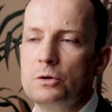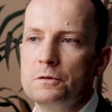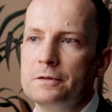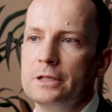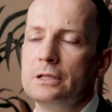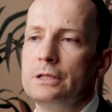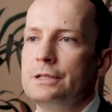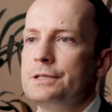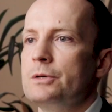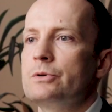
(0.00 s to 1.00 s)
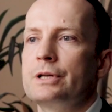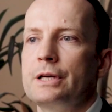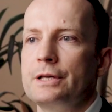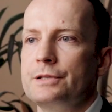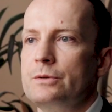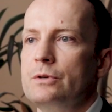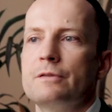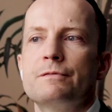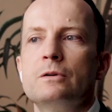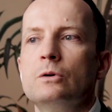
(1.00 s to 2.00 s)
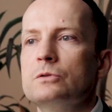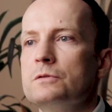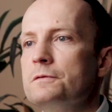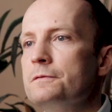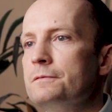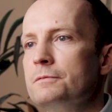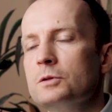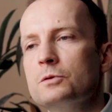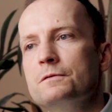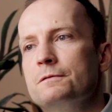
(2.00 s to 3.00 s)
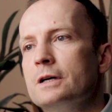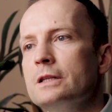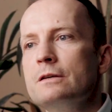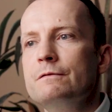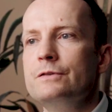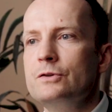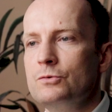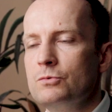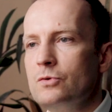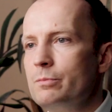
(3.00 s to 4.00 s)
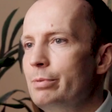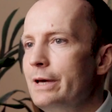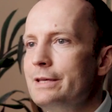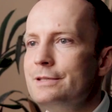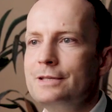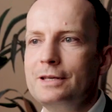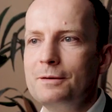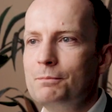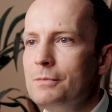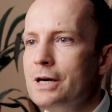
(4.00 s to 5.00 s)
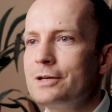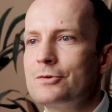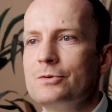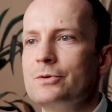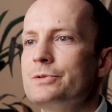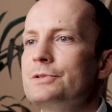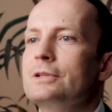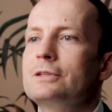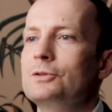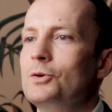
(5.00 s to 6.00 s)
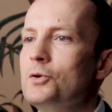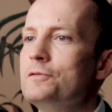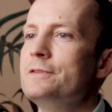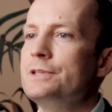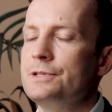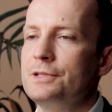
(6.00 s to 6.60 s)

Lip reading: often, and that's our case. You have a lot of funny visual basic macros and office